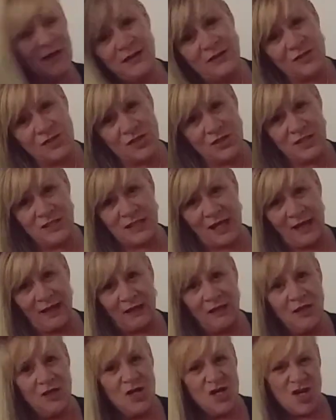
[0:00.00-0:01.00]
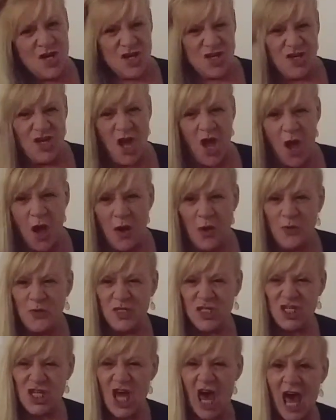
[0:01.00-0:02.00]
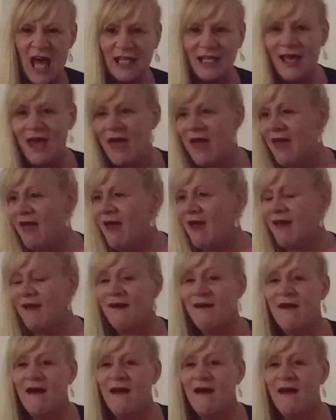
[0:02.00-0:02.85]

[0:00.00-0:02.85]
She's like, "You tell her,